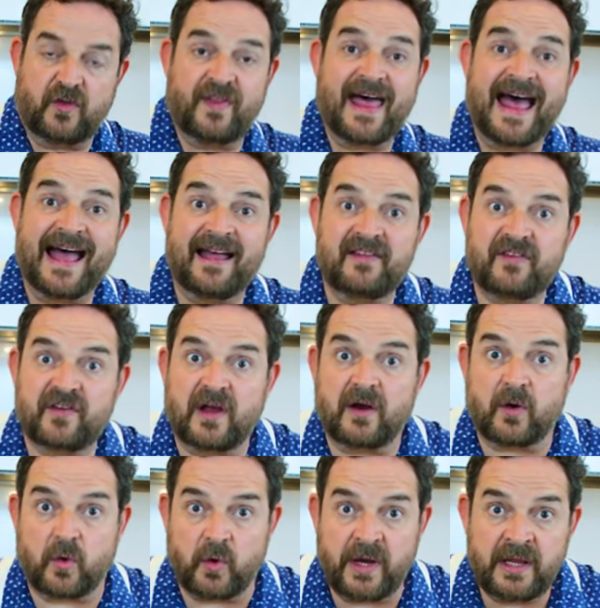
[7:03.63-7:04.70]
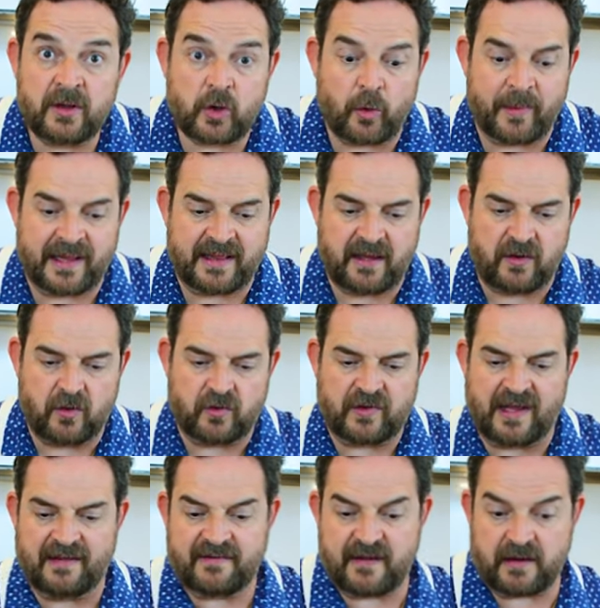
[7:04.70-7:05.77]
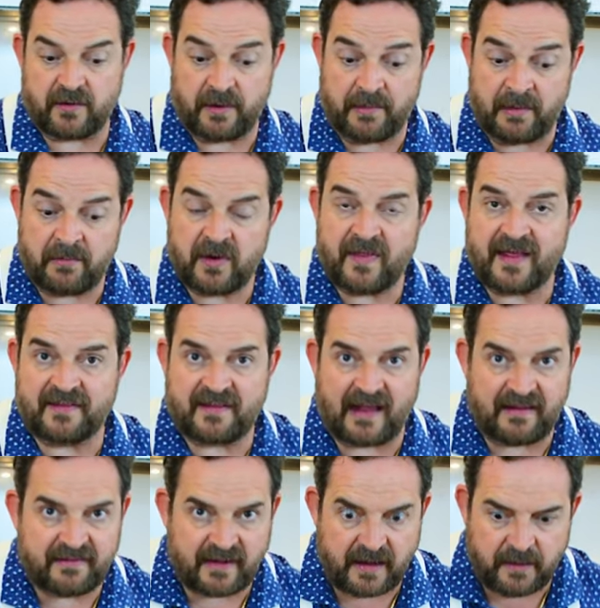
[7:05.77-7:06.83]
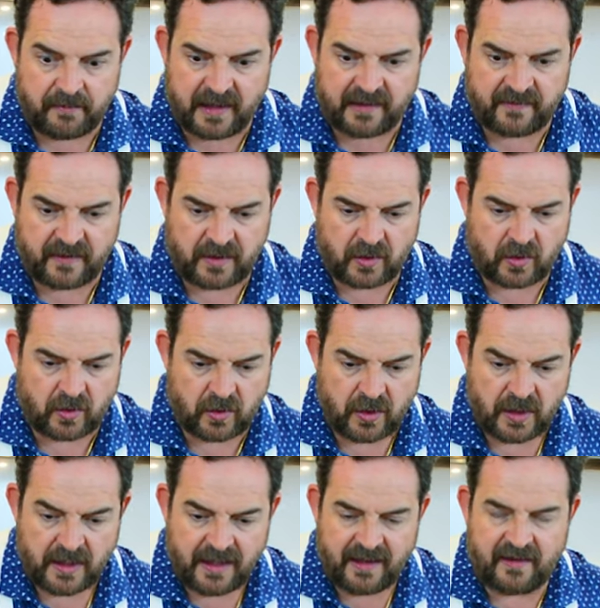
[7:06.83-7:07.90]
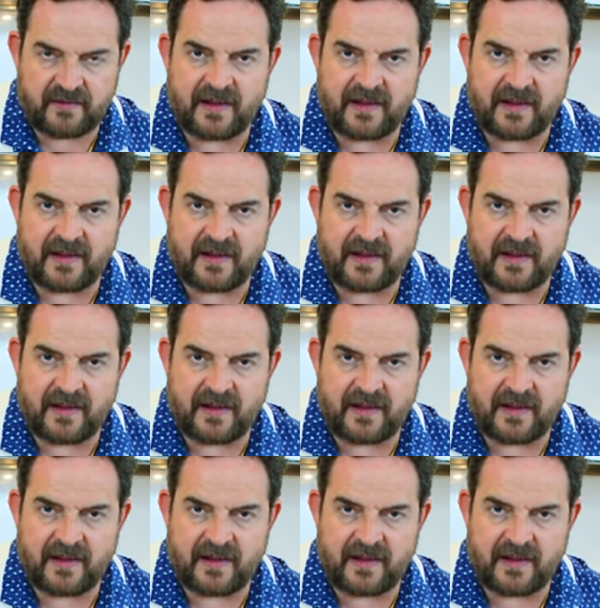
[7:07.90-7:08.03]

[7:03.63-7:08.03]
that's our green tomatillo salsa. Remember that salsa in Mexico is